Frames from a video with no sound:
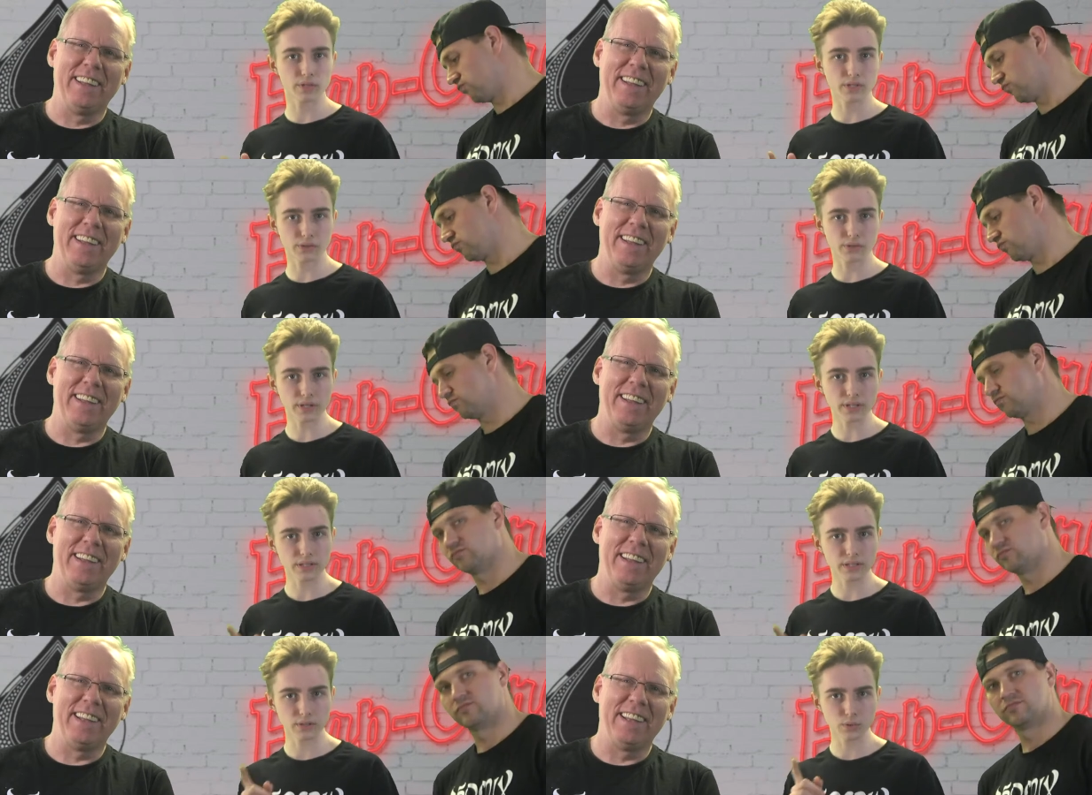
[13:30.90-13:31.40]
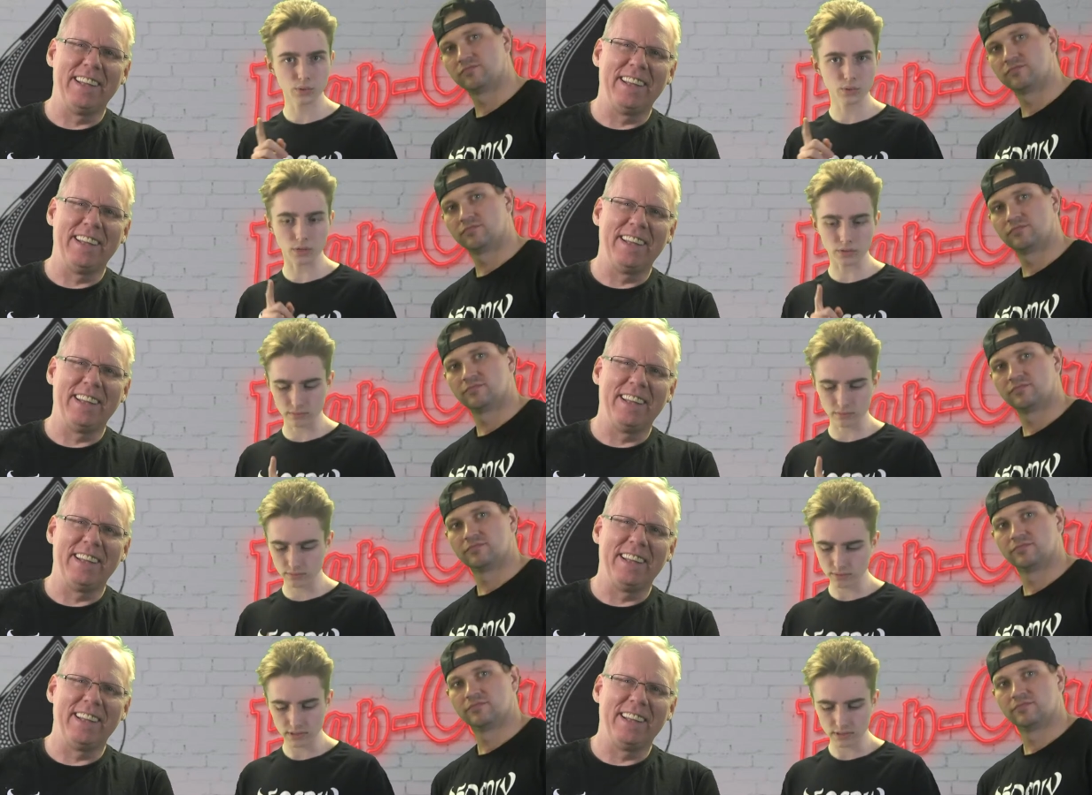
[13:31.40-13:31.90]
Speaker 1: a trick, you
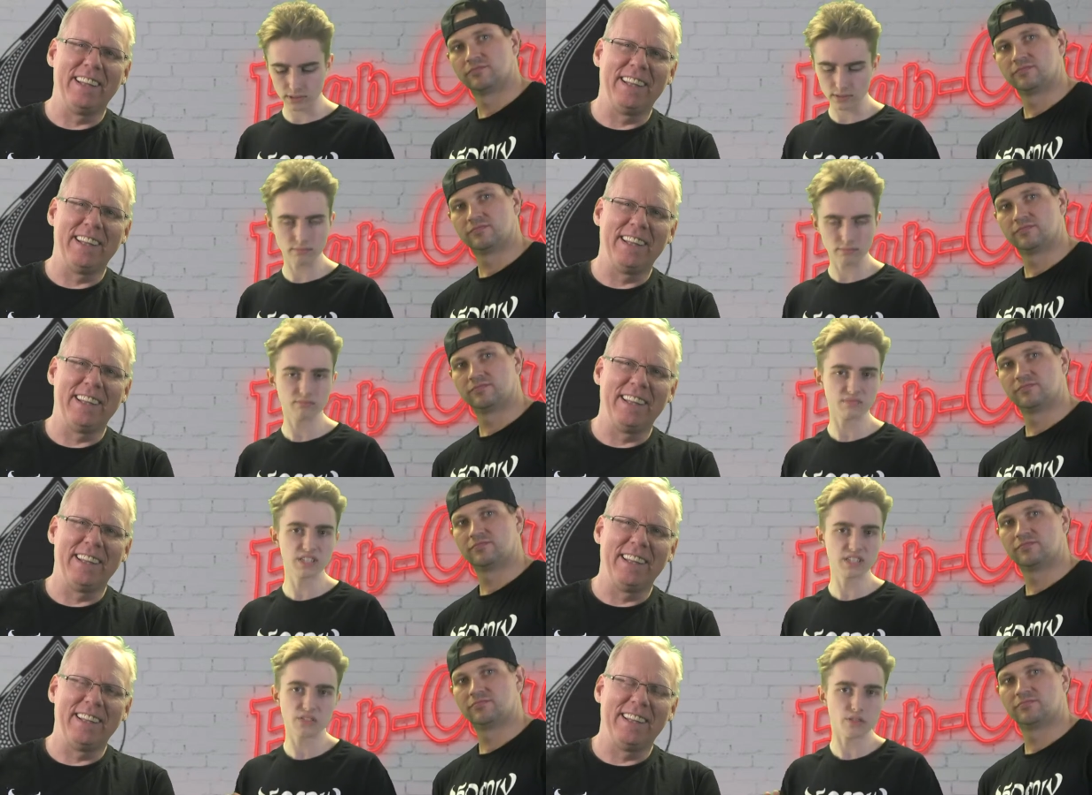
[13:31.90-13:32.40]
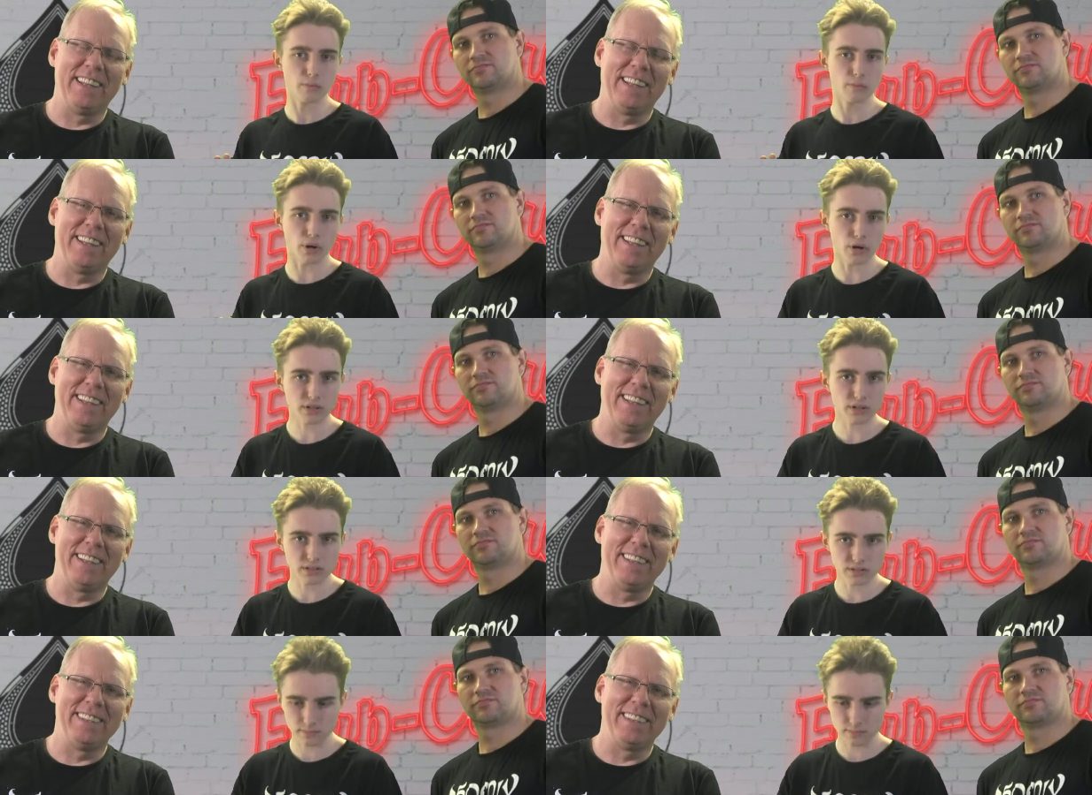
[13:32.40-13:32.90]
don't need the
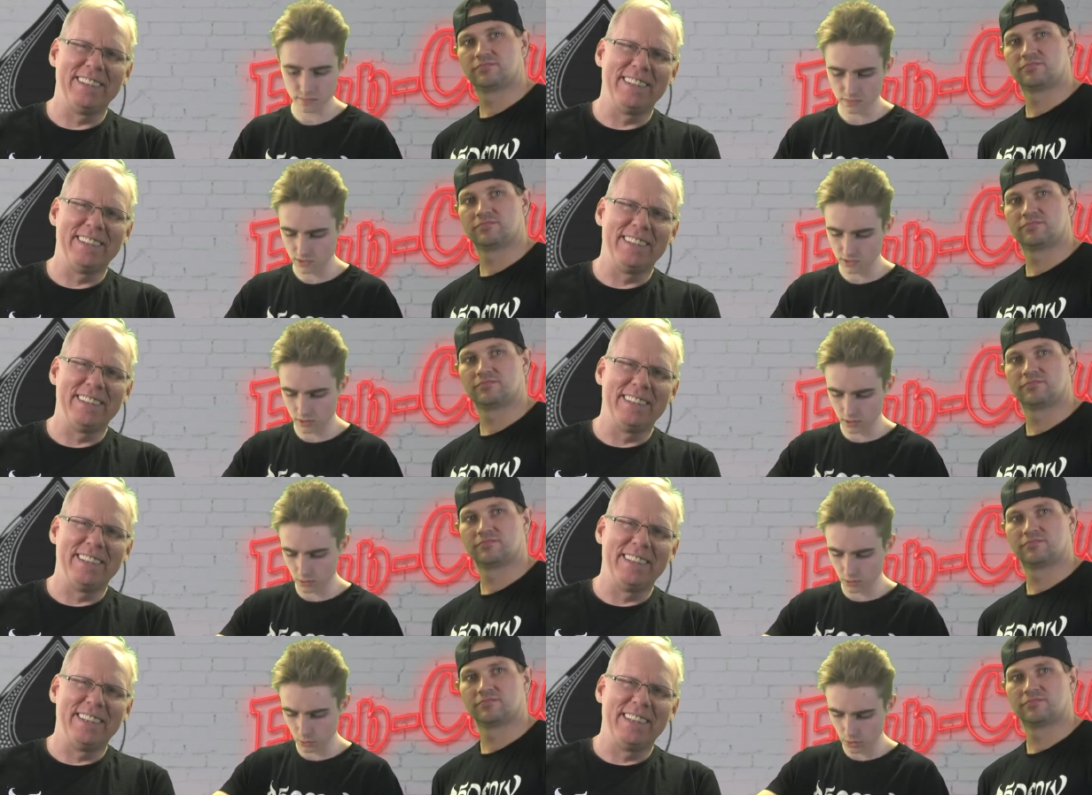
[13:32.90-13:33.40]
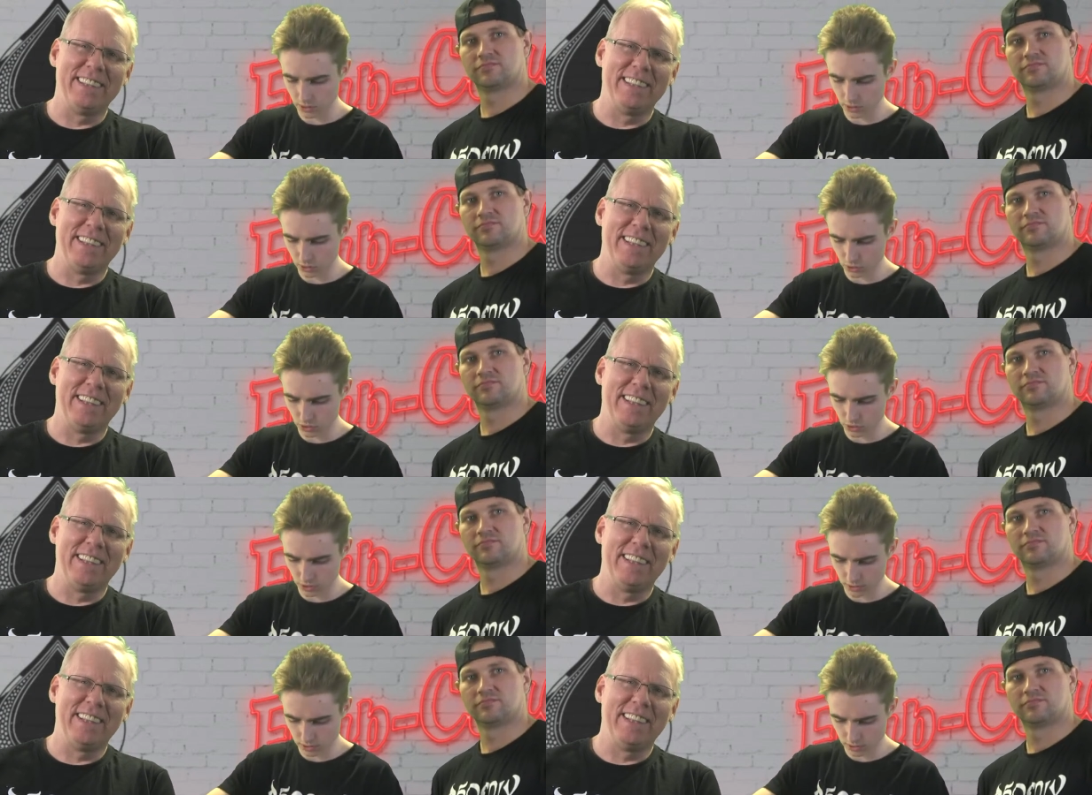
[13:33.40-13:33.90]
box, so we can
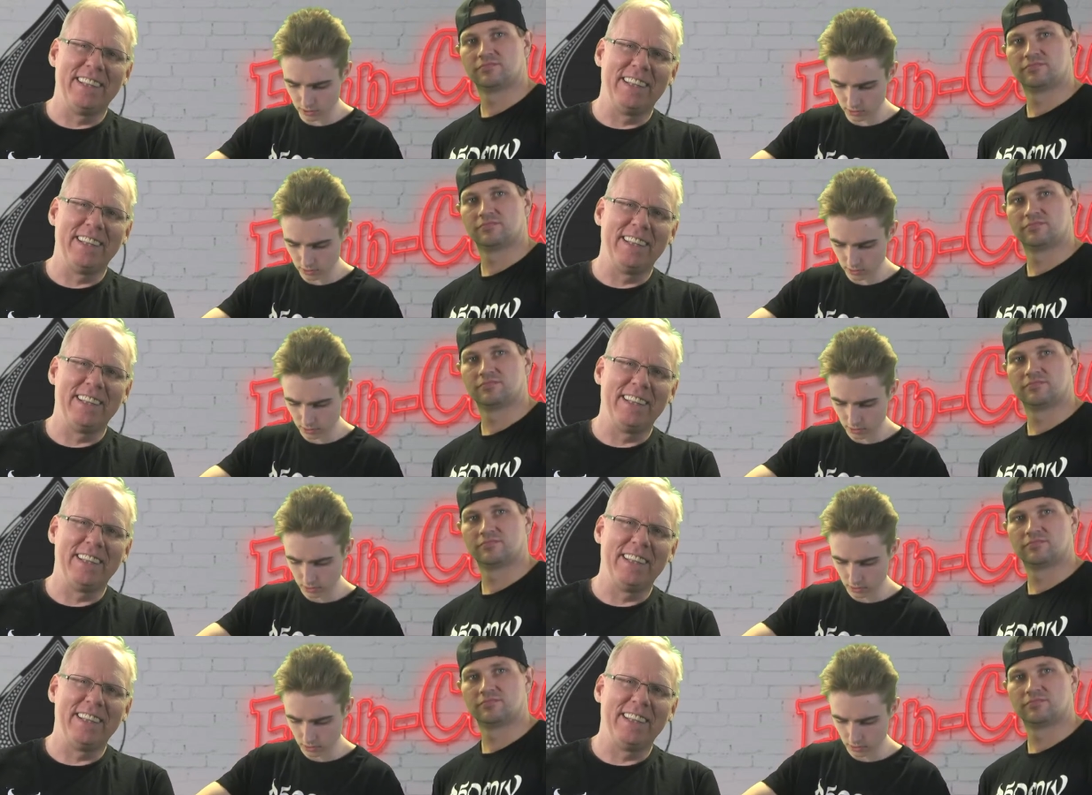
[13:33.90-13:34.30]
just